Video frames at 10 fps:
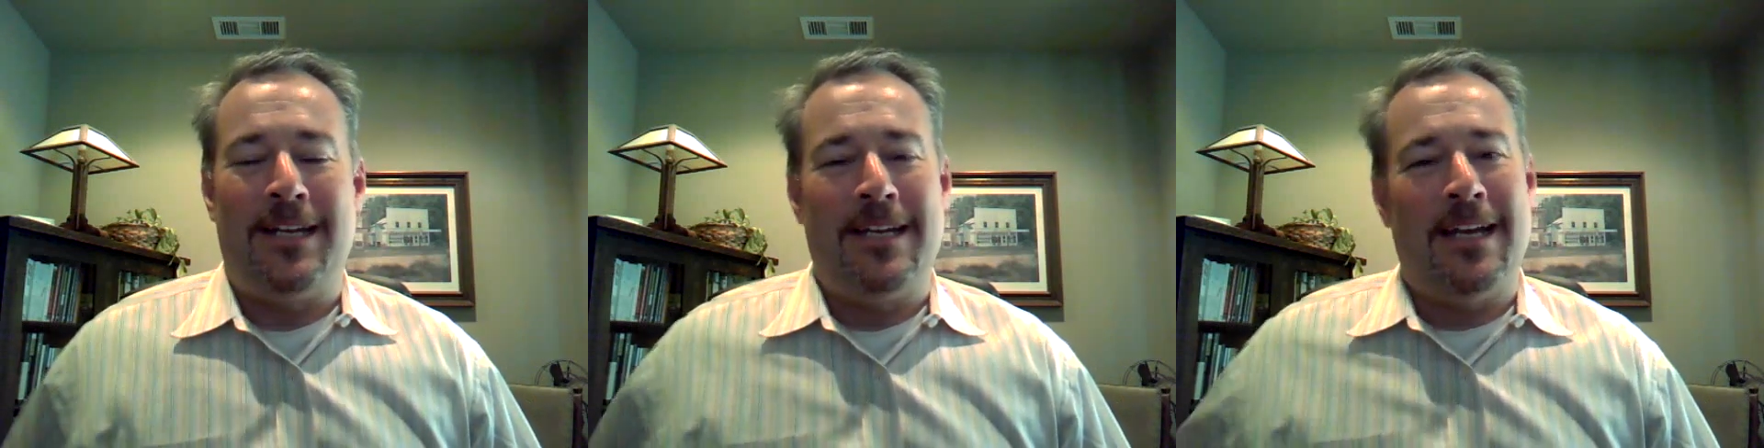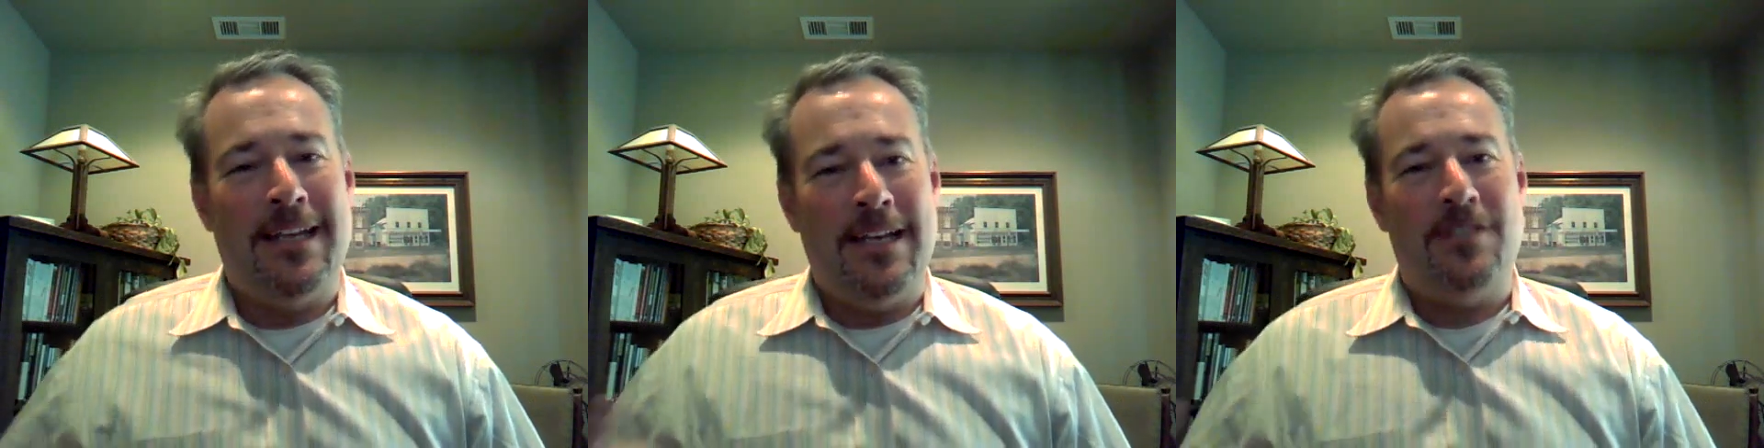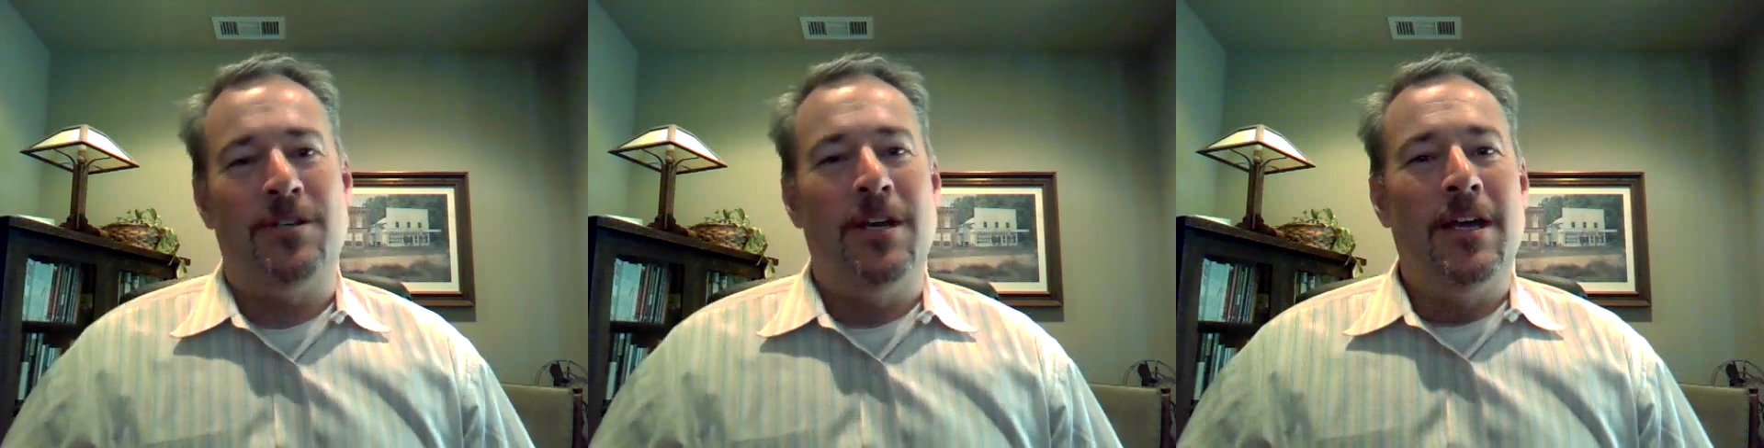And yet,
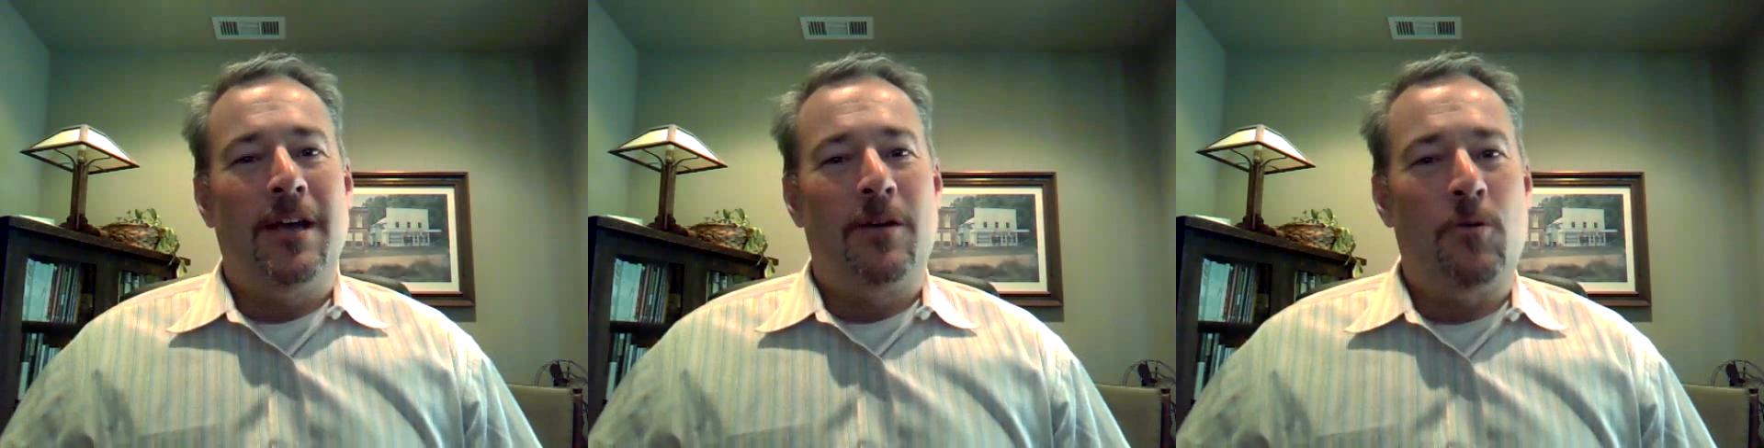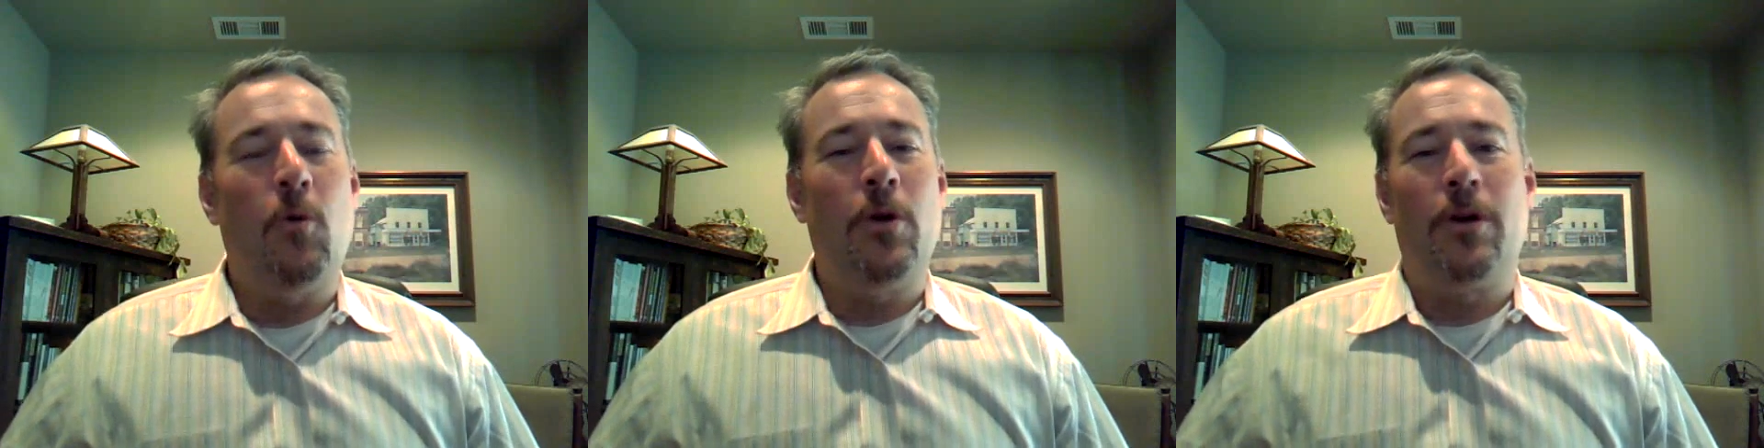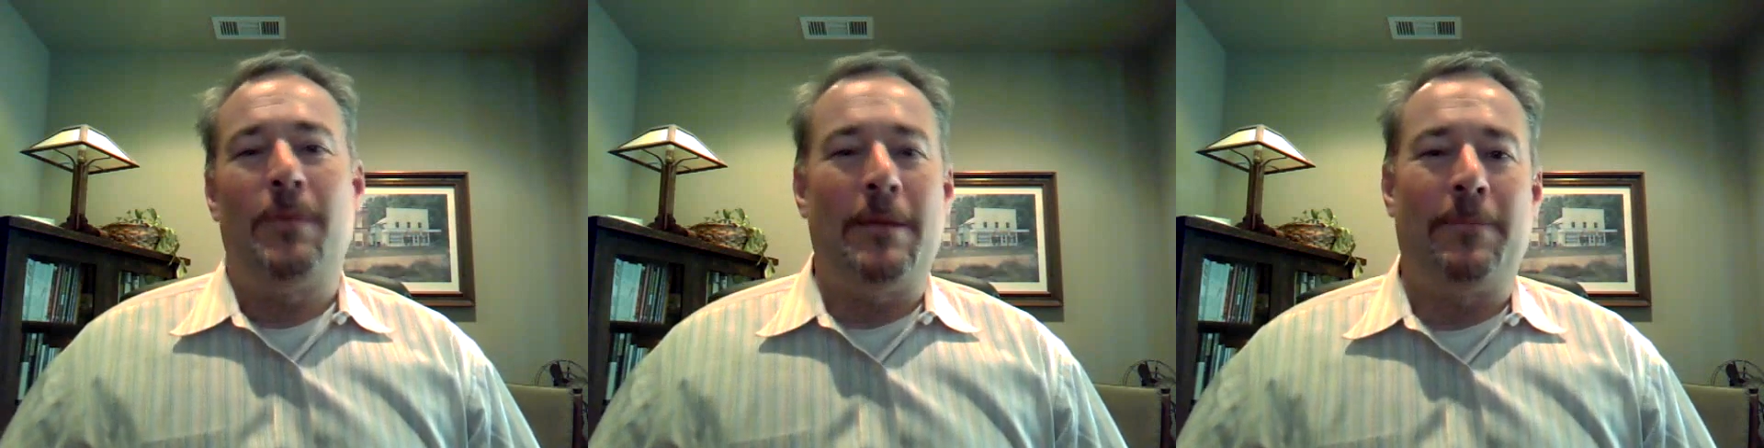each
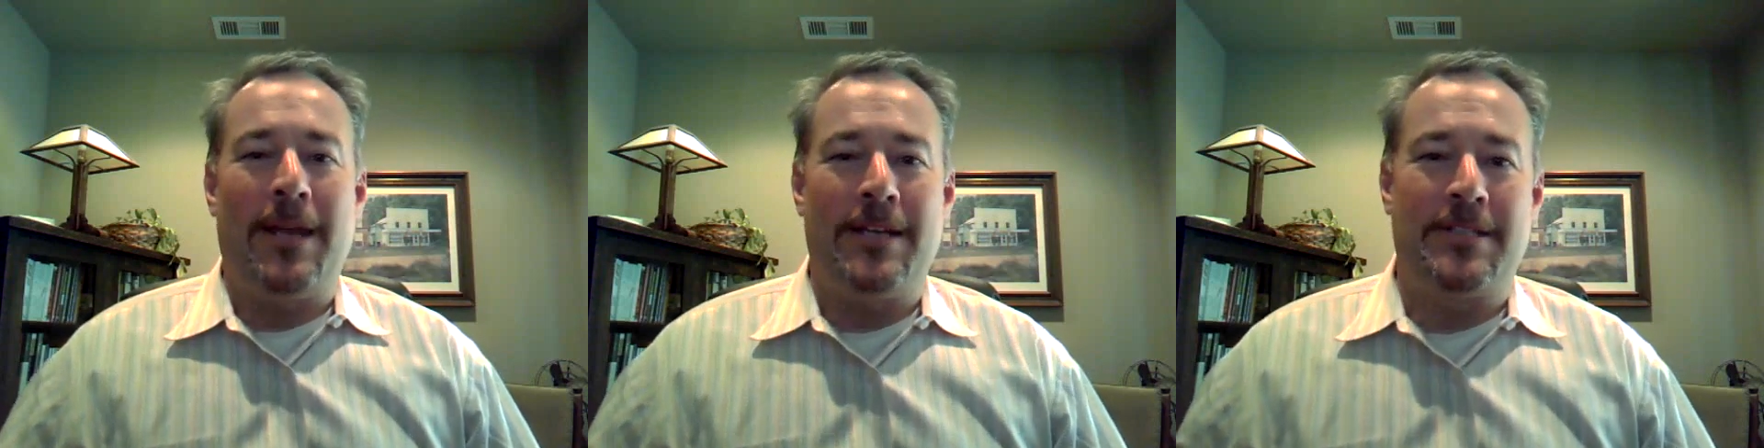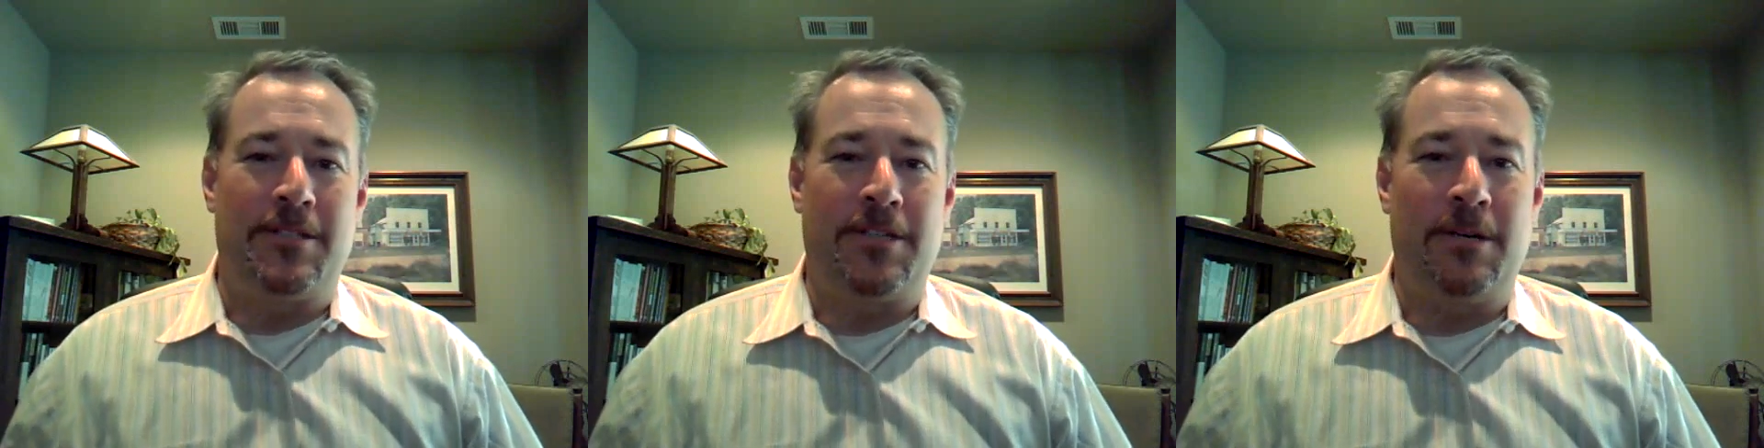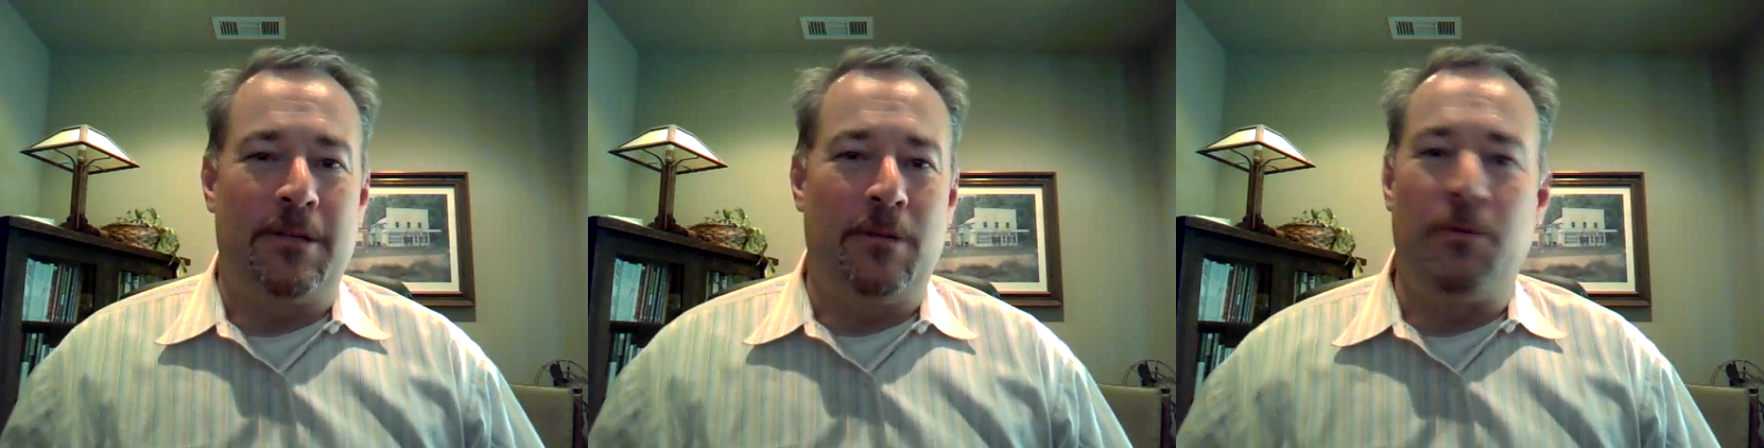quarter, my plan is to share
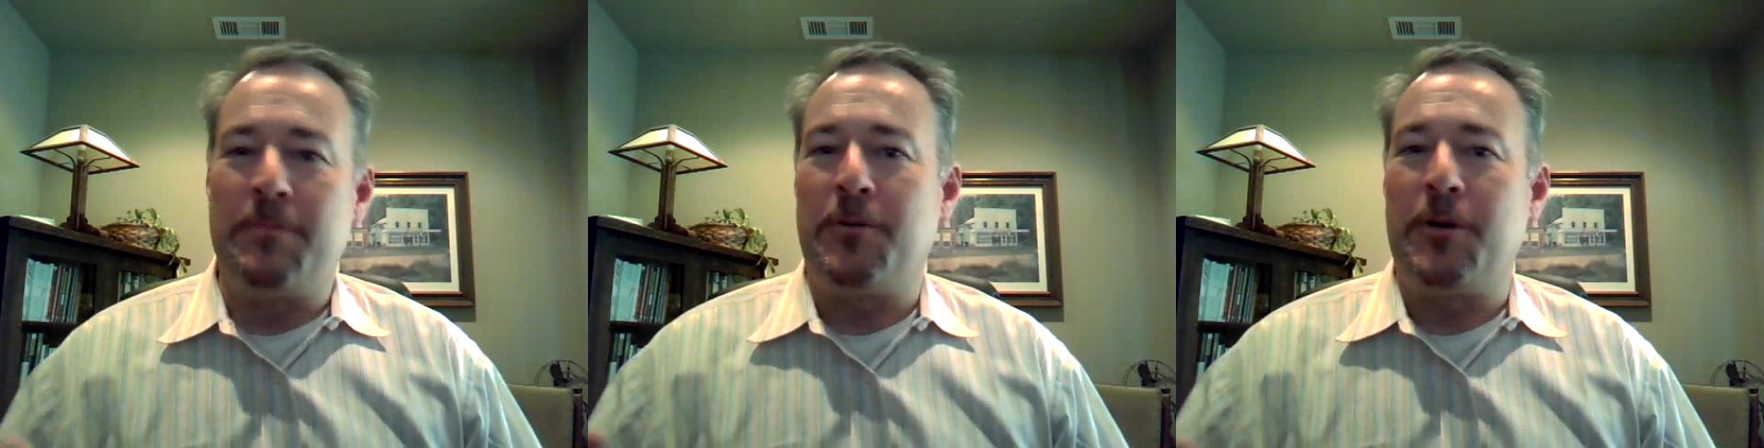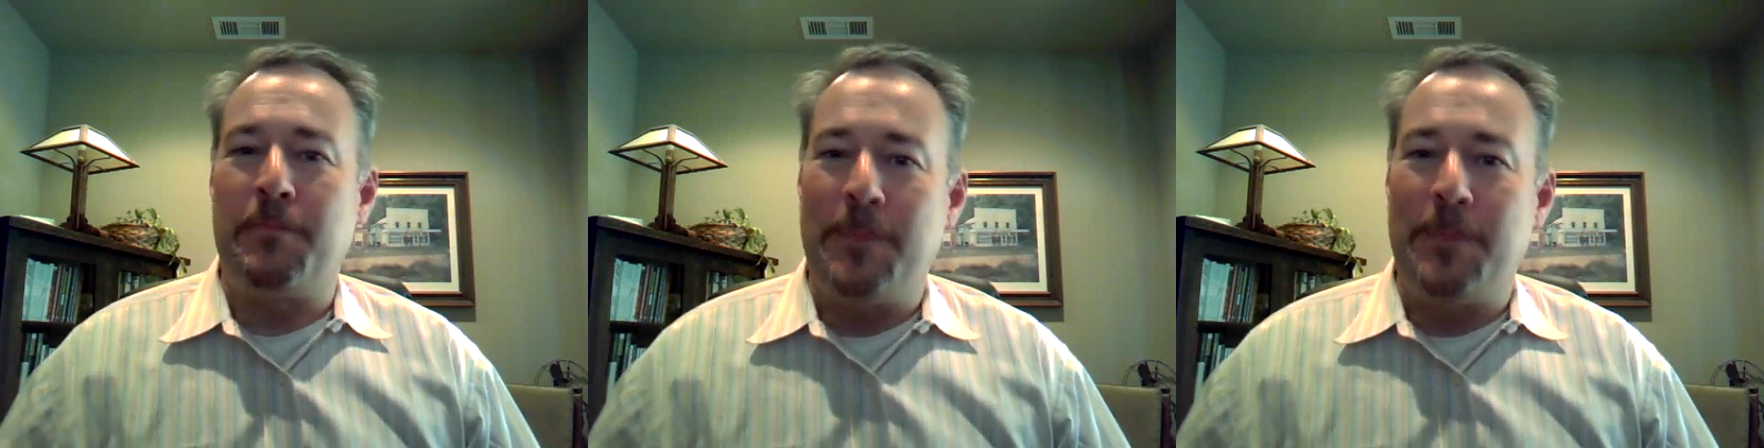with you one more